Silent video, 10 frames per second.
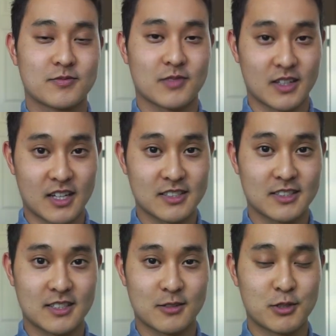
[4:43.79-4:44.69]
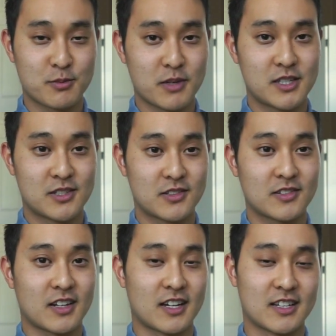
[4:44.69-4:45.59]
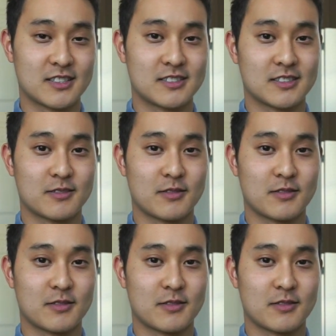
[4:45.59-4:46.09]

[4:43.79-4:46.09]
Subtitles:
And lastly, which major has